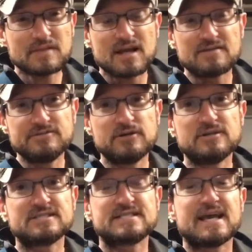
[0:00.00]
I've
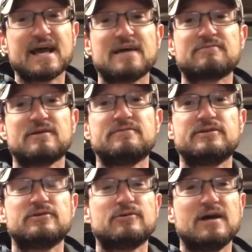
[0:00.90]
noticed the ad
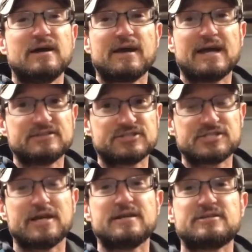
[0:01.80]
revenue has
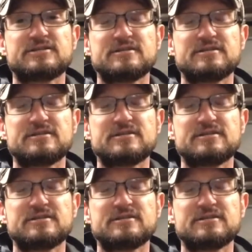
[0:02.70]
changed.